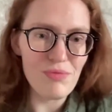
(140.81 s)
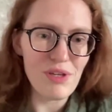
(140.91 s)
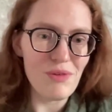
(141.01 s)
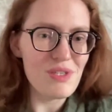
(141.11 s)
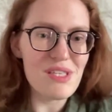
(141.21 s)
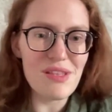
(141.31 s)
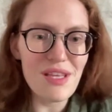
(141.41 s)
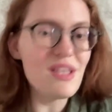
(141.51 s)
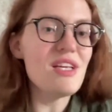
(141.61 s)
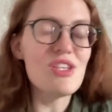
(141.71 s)
It's a thing
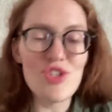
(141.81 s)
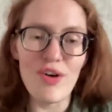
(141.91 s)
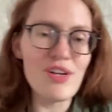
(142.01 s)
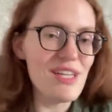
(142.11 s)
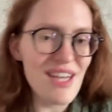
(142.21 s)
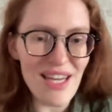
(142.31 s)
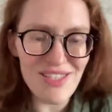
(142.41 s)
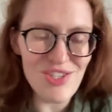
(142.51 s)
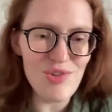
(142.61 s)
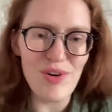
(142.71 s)
that he saw and he can't
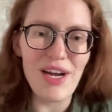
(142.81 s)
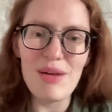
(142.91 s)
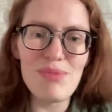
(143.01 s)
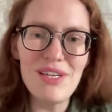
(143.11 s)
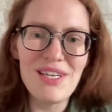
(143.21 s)
describe,